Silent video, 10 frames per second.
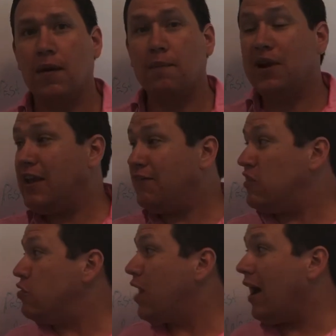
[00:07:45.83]
But
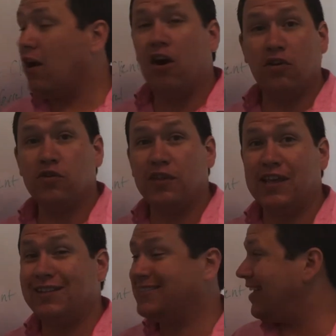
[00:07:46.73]
if you got 100
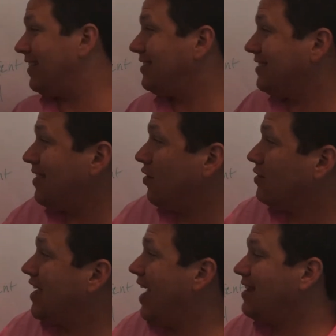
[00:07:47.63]
leads, and let's say
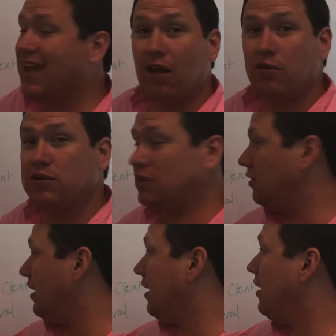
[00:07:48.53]
they're $10 a
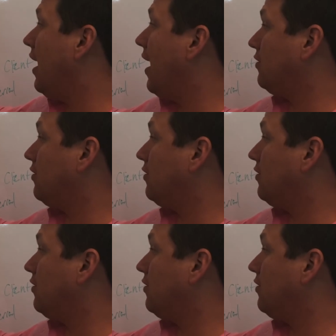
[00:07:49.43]
lead,